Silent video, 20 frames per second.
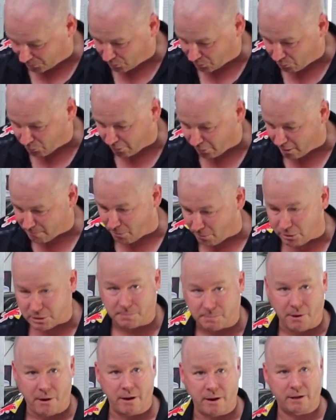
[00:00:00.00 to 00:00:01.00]
auto box
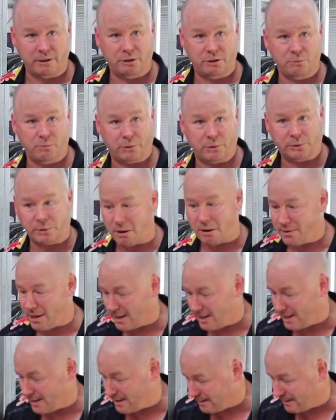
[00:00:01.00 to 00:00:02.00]
behind it too, we'll throw
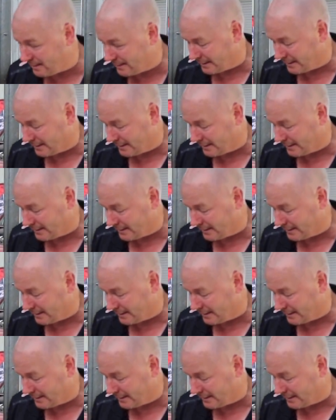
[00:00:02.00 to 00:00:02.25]
that in.